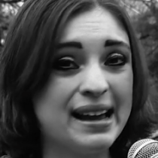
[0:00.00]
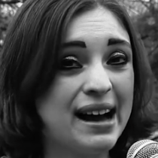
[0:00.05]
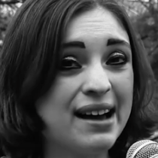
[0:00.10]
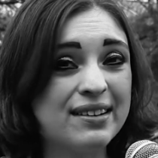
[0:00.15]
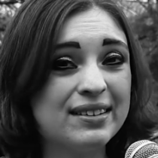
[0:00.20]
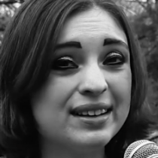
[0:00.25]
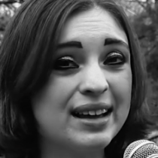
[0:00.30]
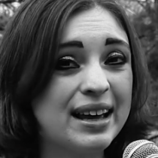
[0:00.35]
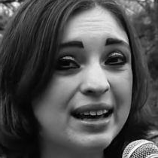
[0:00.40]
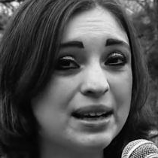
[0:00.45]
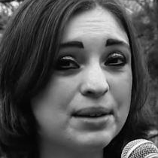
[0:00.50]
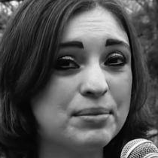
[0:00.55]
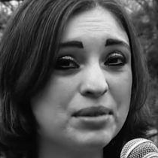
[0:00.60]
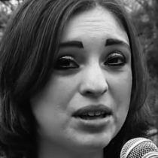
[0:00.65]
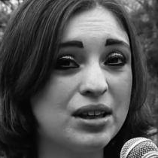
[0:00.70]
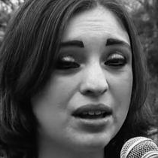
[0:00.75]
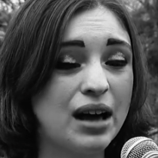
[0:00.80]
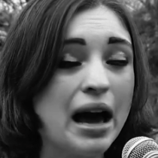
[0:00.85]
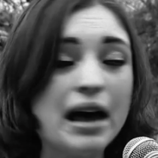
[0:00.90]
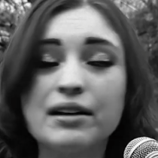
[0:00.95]
I don't like him.
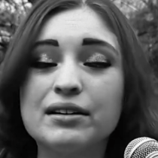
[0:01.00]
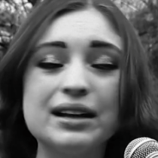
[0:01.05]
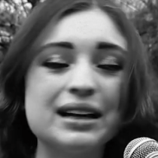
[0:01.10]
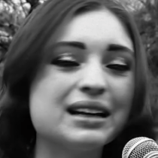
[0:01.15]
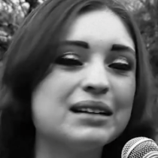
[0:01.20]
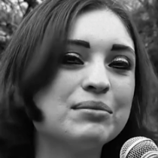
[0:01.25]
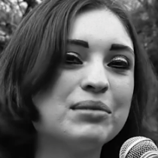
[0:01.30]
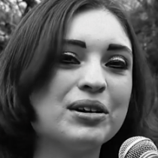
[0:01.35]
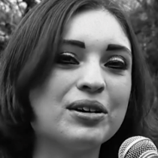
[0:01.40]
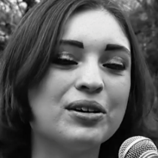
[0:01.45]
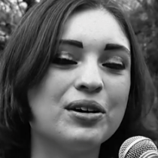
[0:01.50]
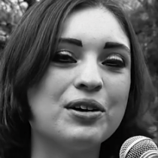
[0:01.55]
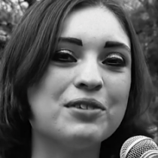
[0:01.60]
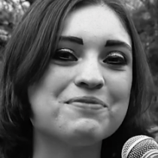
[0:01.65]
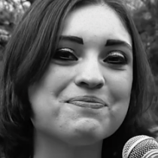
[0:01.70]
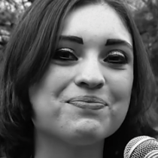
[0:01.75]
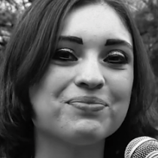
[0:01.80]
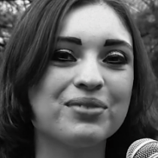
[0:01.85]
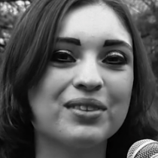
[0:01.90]
I don't like him at all.